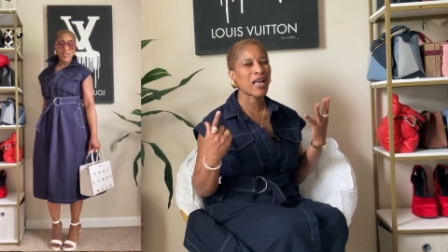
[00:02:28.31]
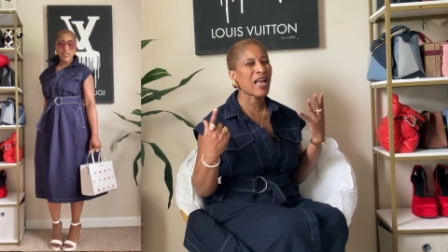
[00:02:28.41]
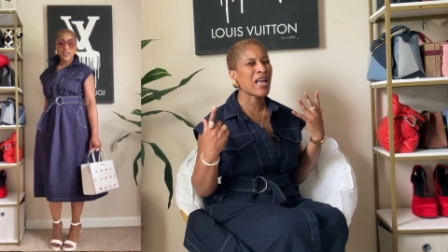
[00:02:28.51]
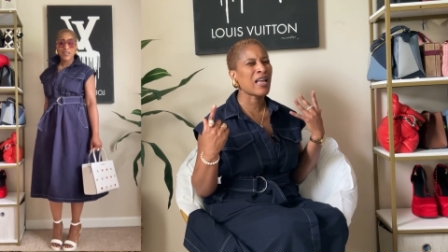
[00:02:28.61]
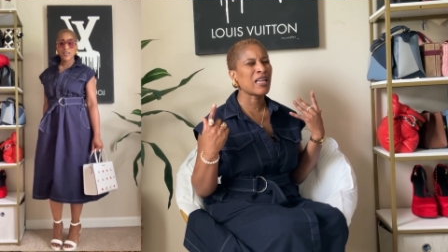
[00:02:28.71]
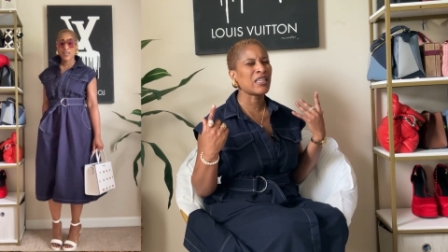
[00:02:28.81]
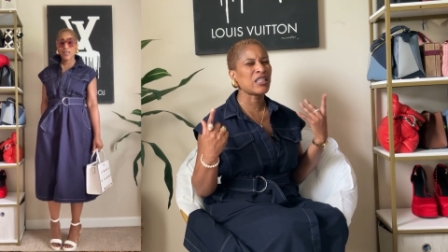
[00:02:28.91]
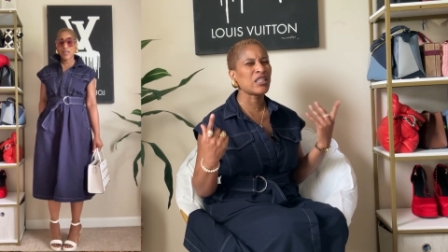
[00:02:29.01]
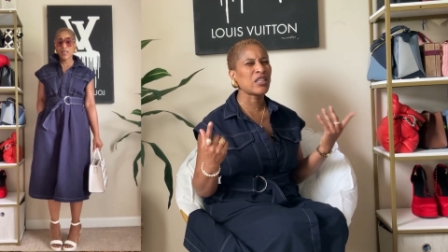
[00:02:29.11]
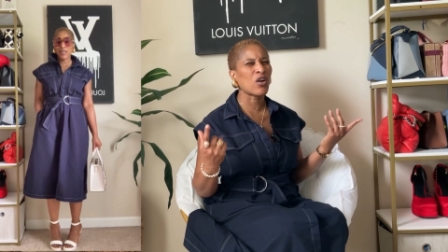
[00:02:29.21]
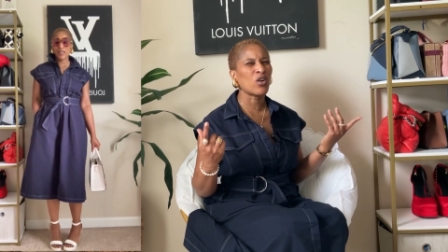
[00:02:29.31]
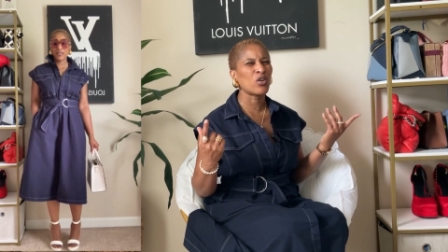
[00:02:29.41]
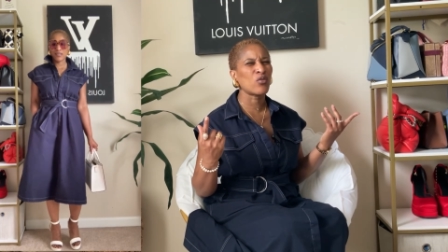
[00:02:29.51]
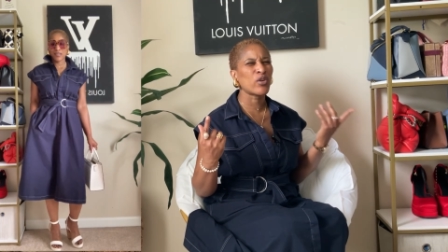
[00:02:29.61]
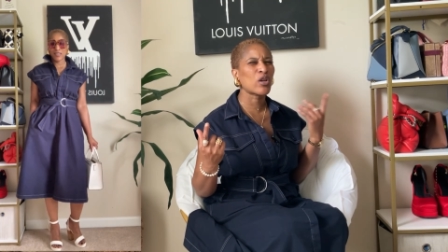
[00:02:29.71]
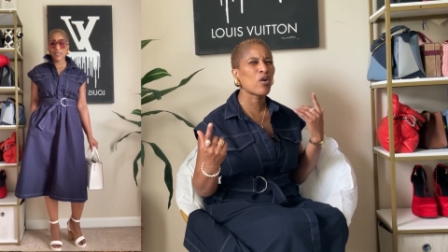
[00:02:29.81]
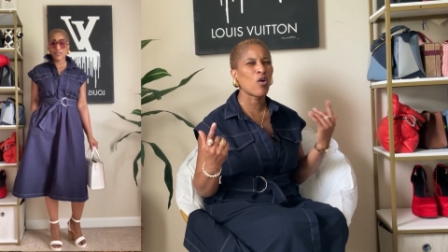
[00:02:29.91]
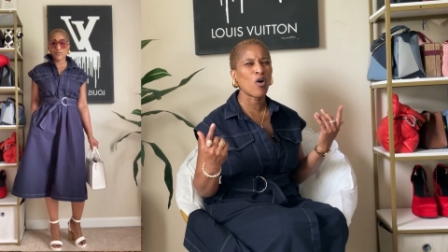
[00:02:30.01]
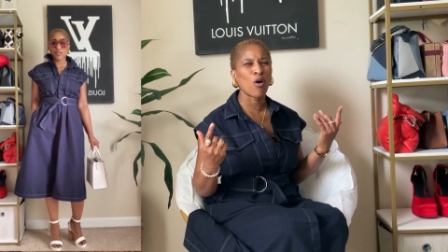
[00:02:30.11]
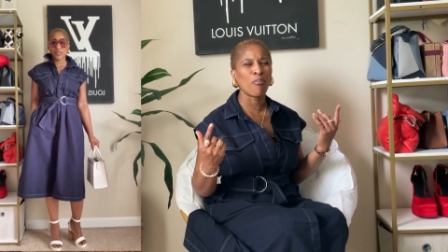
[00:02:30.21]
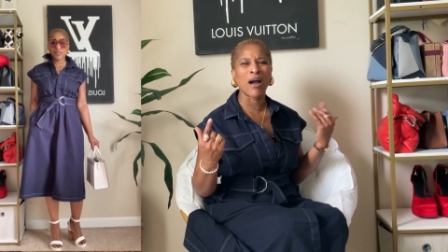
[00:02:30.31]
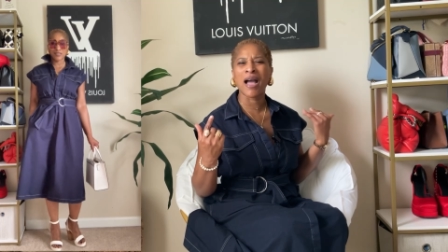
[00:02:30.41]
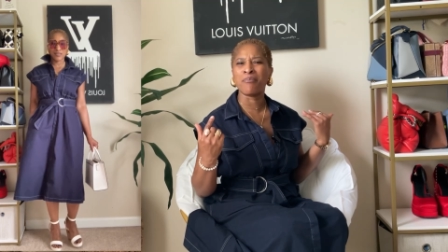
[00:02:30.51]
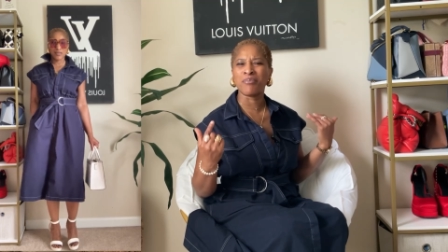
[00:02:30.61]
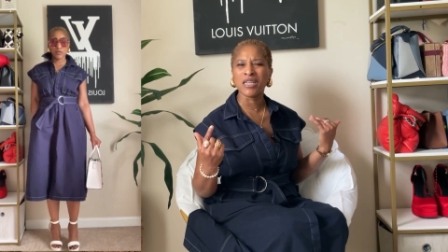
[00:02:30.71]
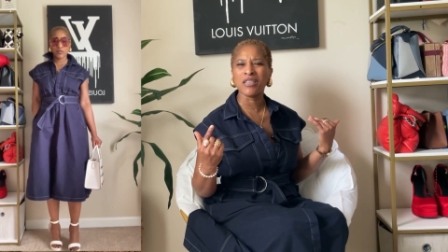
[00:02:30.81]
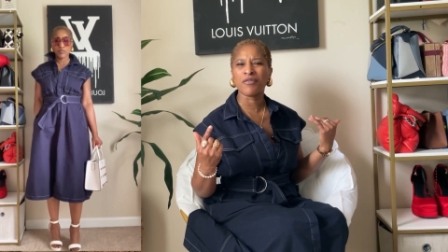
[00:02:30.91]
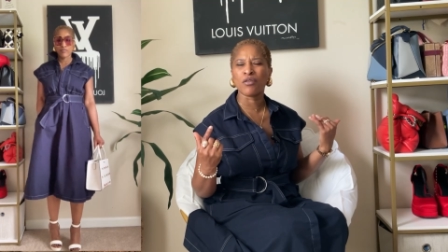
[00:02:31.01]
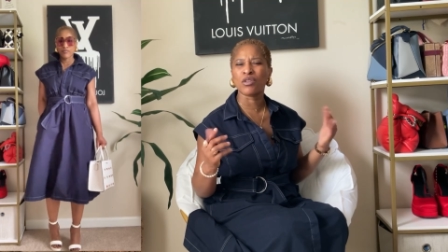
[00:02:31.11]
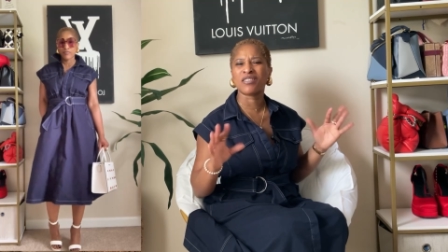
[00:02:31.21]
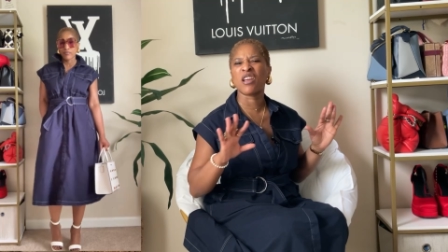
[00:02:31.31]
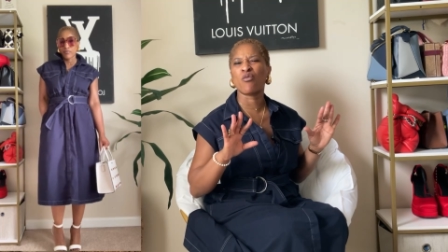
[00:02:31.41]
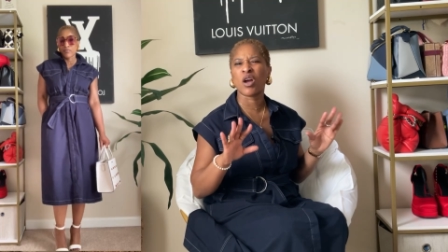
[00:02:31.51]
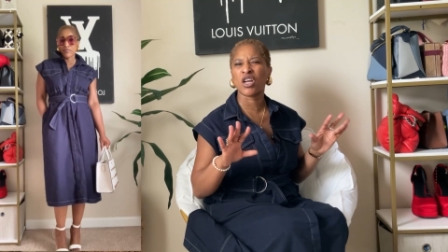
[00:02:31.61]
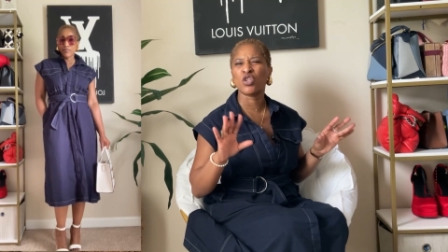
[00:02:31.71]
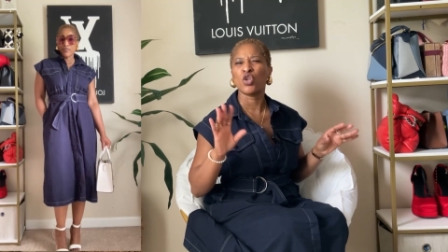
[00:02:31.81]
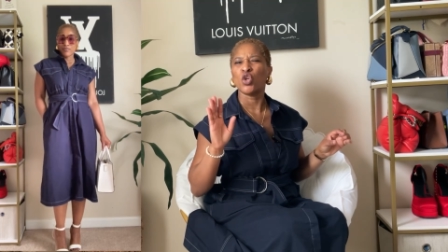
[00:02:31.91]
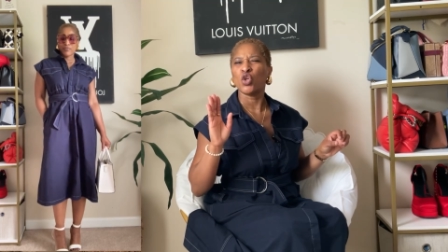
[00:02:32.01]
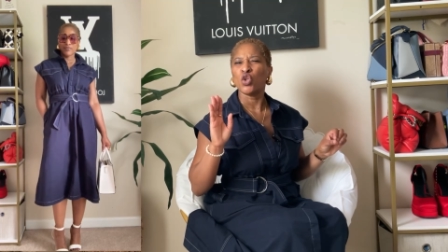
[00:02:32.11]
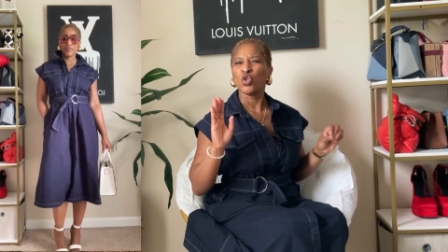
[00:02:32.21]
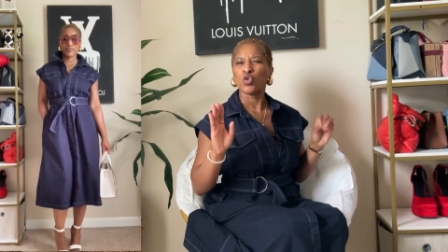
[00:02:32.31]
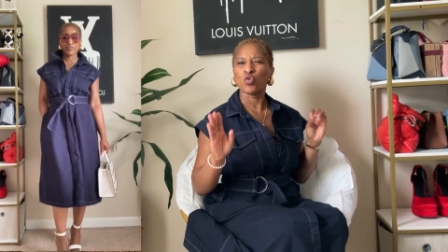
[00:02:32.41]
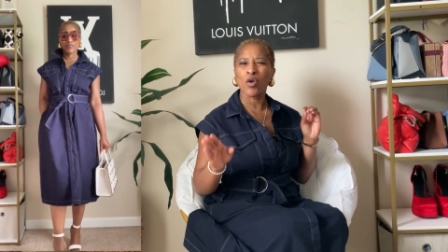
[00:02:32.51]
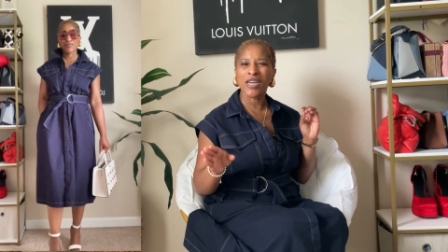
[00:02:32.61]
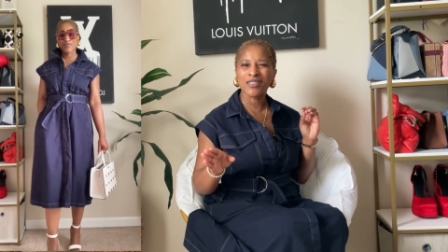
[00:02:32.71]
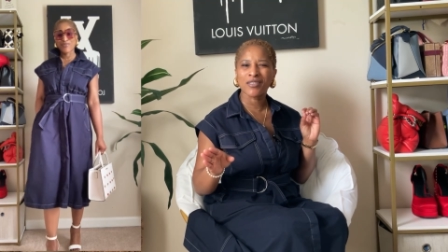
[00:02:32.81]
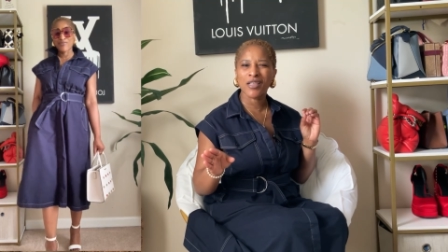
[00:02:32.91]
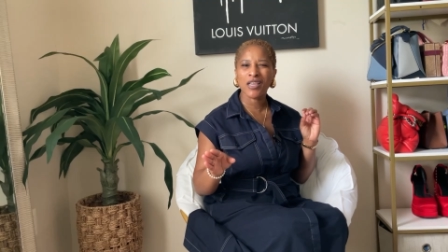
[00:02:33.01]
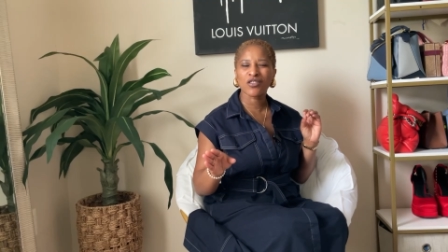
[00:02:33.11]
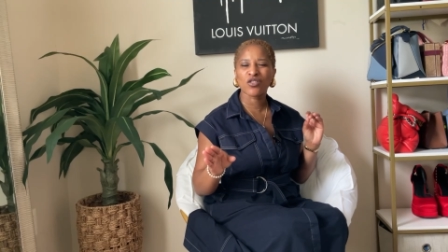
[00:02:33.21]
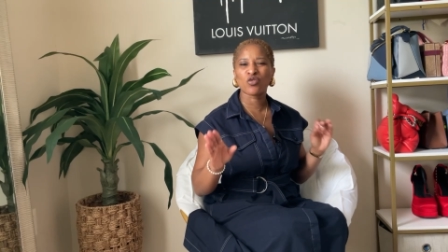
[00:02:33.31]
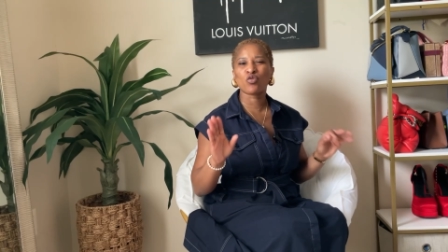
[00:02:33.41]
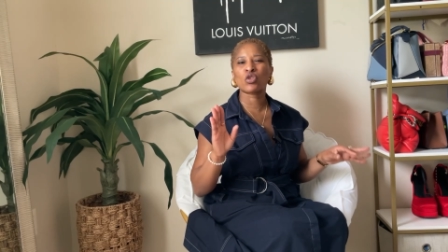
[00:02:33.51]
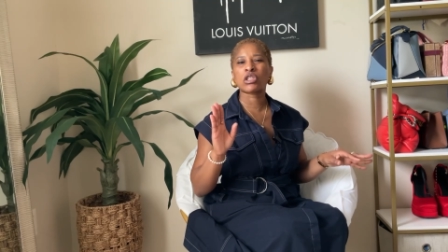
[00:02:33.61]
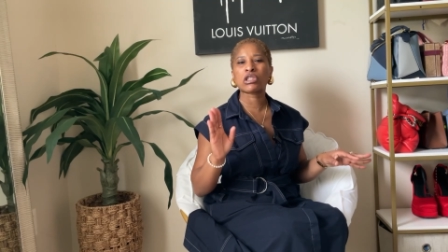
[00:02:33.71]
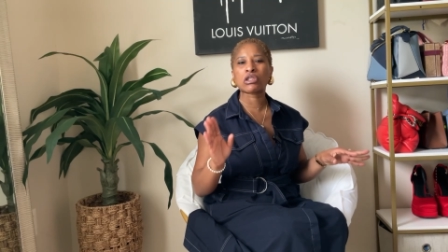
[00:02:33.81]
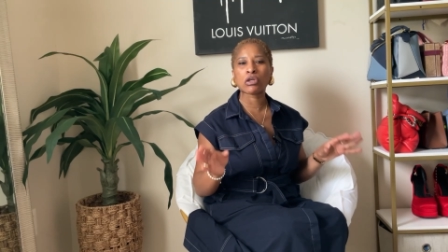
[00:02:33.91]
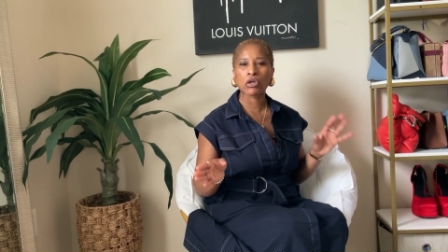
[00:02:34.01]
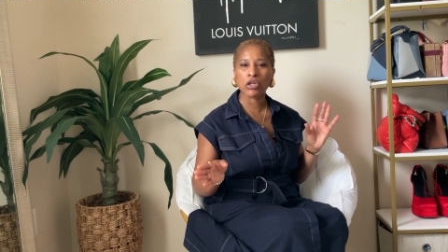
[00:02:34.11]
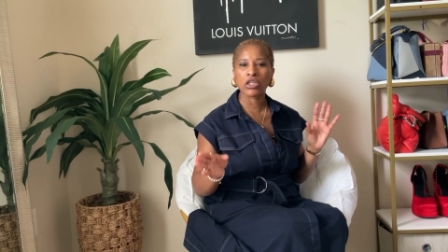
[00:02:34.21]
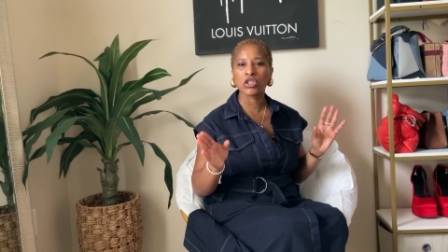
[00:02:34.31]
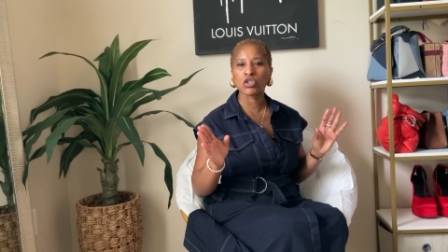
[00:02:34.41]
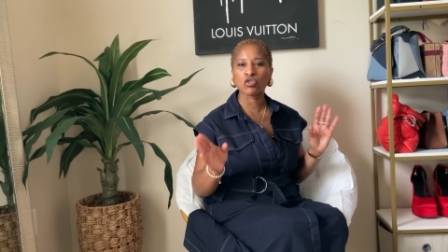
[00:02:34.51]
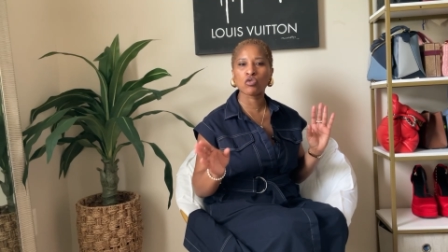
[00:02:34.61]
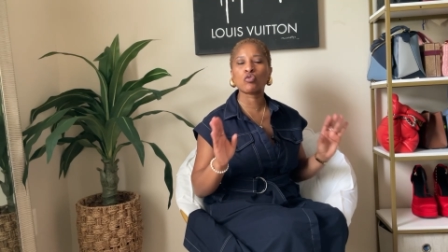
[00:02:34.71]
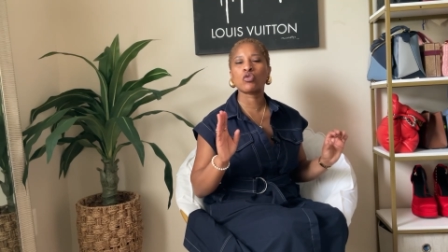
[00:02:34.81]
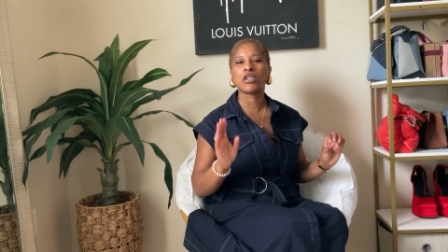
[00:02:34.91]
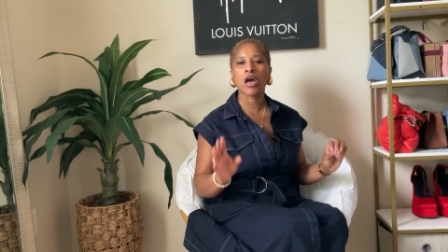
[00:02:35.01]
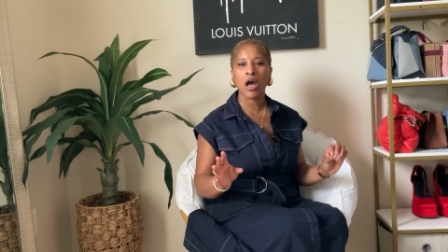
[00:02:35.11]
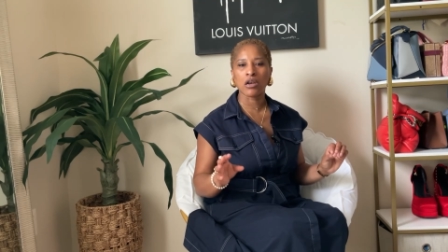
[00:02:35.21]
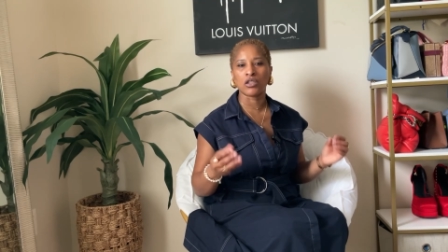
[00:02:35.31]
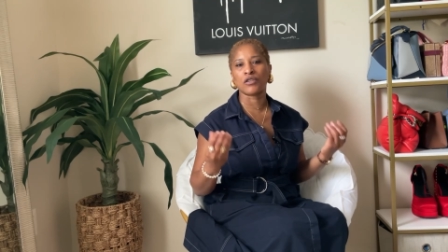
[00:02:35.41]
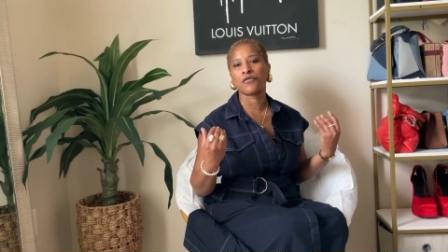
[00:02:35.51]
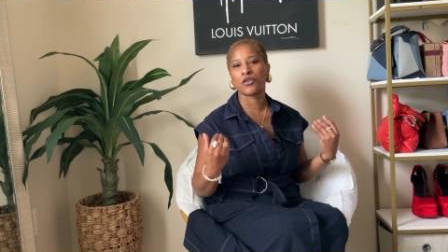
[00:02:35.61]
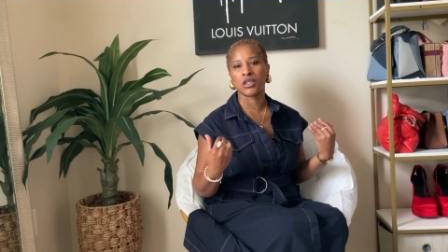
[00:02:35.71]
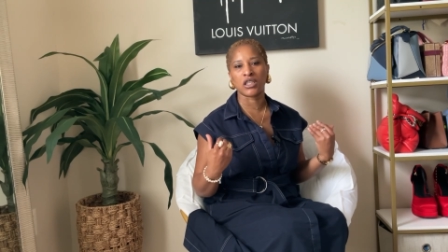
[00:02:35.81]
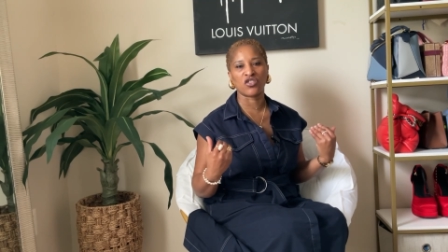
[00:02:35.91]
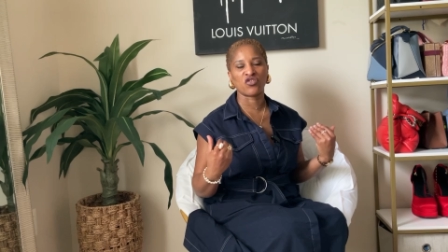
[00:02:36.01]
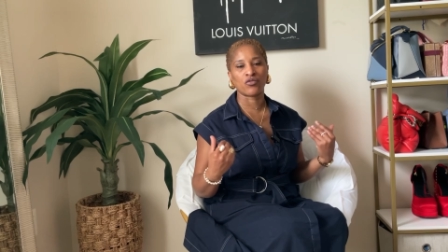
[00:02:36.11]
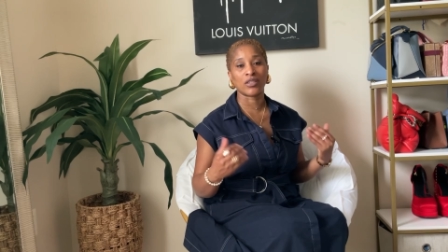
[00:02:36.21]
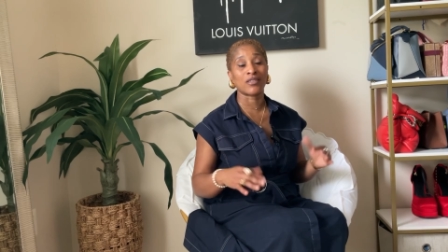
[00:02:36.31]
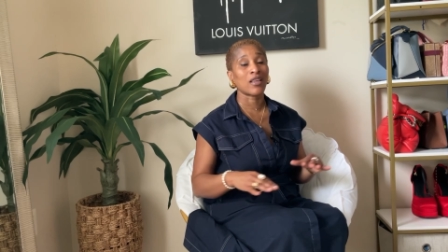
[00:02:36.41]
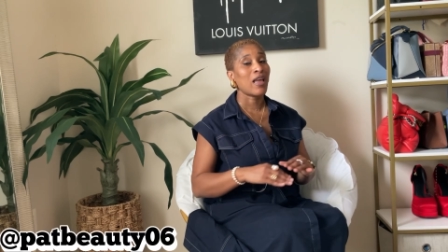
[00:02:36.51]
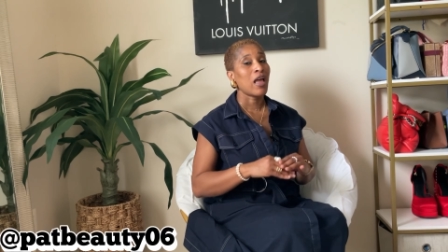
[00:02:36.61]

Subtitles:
I don't recall, but I believe it was around 26 to $32 for this dress.